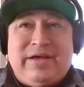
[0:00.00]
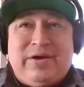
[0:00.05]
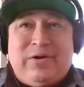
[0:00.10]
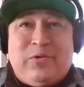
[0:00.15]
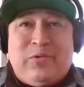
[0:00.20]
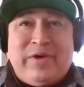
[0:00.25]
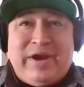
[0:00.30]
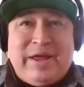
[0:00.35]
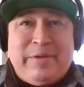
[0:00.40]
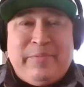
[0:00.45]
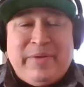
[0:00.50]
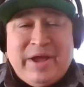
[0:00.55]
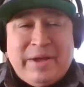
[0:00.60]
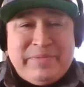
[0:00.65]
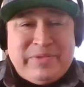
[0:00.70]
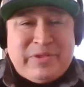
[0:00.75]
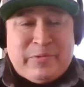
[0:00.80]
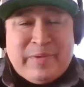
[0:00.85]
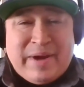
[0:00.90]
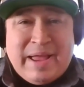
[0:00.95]
when I bring
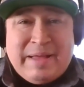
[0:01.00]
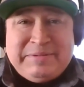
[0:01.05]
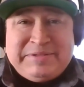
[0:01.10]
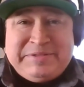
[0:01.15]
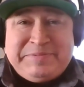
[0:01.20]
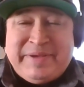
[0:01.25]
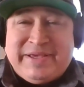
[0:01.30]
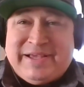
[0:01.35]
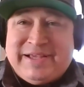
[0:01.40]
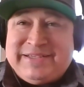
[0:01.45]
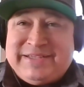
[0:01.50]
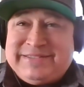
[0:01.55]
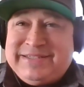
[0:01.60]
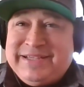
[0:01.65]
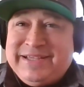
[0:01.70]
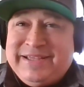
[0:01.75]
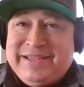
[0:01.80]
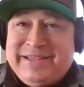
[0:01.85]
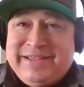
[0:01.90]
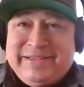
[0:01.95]
up the Rams,
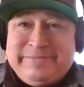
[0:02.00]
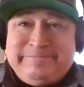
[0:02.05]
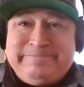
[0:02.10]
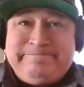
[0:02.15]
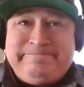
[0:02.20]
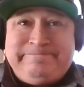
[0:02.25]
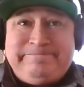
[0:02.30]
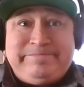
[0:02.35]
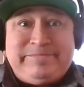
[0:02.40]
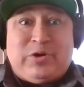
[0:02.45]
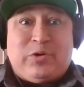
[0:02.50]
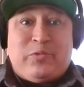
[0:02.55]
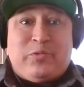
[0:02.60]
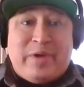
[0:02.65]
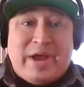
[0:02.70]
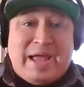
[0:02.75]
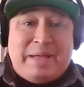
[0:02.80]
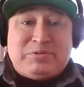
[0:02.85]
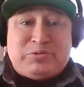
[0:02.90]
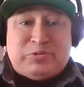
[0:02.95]
because the
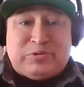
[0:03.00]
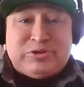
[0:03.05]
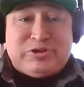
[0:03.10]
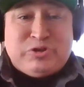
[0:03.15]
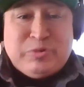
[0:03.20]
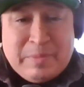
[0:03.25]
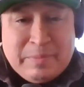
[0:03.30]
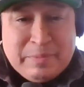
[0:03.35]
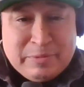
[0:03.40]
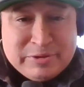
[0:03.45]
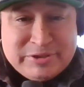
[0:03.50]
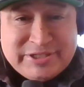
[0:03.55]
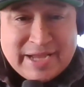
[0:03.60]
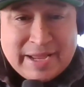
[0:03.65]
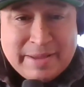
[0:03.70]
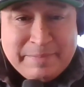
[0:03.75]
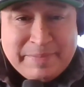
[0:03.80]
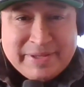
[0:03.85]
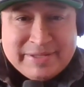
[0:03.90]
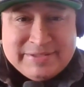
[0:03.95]
Rams were Super Bowl
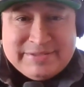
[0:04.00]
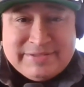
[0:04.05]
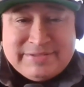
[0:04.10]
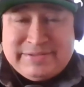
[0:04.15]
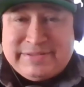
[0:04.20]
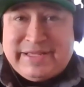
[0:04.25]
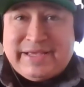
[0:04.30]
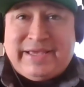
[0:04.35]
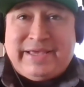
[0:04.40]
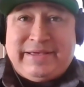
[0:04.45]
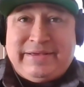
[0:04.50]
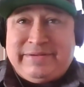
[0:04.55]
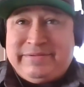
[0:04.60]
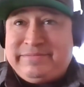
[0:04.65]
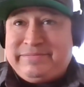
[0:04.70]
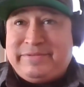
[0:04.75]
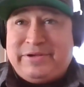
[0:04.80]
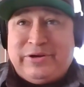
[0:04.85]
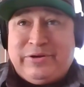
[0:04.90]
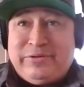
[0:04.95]
champions, they
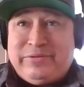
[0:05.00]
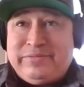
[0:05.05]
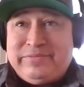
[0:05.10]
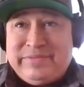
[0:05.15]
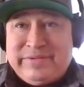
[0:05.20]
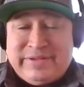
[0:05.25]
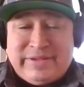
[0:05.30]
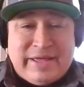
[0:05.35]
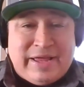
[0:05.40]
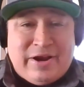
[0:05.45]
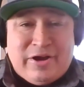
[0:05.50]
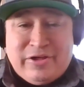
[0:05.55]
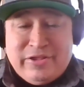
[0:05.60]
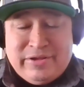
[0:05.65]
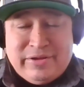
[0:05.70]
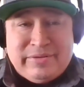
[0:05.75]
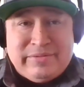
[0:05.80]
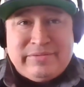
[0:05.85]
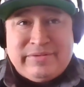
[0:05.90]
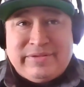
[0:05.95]
had all
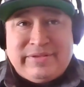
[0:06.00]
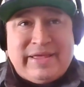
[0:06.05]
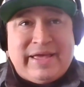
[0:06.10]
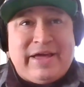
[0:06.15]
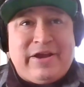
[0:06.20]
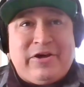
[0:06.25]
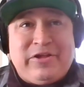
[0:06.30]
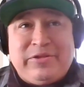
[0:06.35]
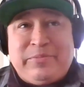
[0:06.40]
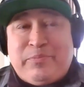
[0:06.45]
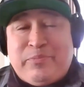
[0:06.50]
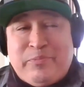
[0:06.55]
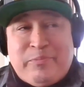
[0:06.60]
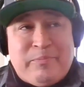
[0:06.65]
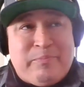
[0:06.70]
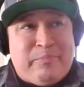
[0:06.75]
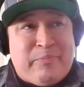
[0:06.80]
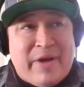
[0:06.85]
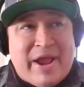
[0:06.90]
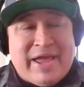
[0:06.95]
the
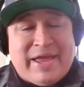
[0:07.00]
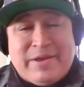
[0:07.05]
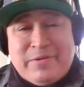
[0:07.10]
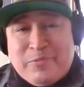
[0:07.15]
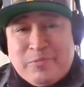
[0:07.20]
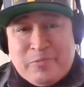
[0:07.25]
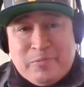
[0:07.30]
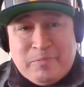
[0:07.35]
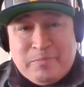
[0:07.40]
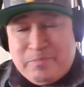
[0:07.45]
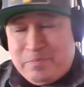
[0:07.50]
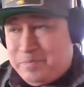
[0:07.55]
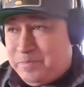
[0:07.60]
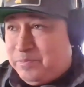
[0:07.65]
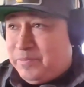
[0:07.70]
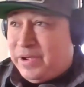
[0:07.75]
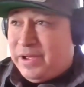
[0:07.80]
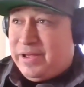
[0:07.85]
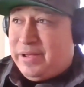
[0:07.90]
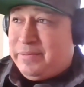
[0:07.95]
bragging
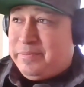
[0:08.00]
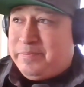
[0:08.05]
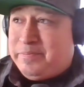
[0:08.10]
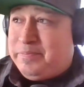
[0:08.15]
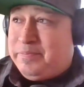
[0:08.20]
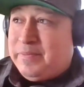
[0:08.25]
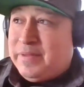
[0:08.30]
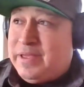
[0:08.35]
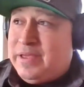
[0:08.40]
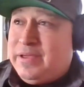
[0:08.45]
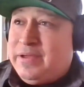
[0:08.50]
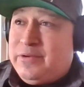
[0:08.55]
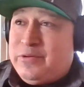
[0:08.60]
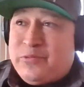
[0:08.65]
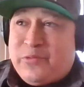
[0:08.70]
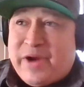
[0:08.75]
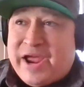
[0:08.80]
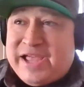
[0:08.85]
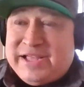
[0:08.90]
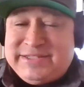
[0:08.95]

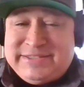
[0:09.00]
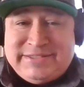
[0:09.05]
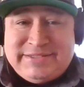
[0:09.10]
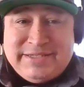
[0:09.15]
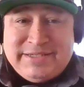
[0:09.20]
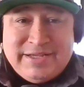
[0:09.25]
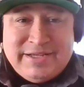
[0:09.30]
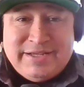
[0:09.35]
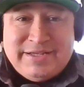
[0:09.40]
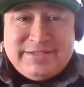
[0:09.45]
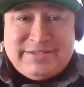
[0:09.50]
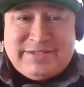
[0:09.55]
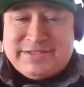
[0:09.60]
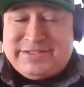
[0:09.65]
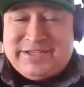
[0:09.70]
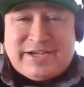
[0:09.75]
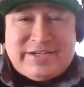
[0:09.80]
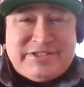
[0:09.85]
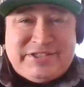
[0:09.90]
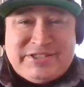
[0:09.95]
rights to
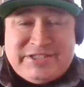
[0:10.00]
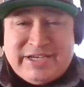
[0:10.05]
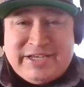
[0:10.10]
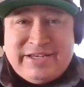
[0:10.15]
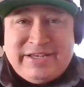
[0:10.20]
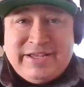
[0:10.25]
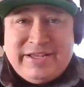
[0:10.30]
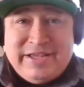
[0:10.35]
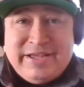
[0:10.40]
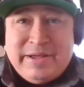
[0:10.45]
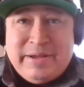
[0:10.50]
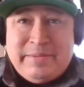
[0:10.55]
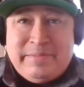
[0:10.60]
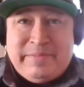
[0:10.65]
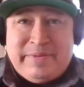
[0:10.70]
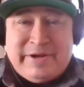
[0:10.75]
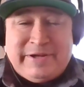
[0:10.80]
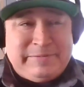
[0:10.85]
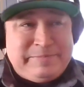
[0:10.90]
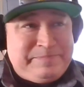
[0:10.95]
talk shit.
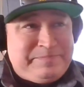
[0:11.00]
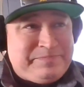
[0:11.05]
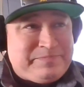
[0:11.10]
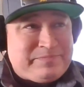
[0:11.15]
But